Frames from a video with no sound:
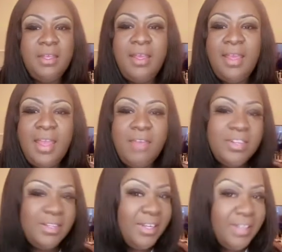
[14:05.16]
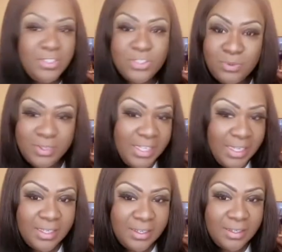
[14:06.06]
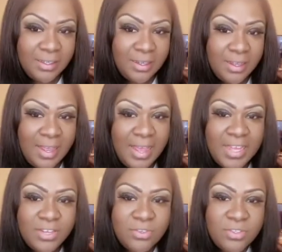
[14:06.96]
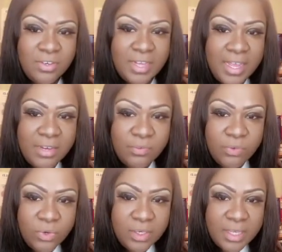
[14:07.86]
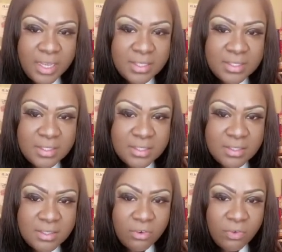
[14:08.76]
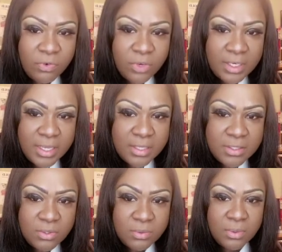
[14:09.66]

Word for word: everything that you need Hi, user nine four nine six zero four nine two.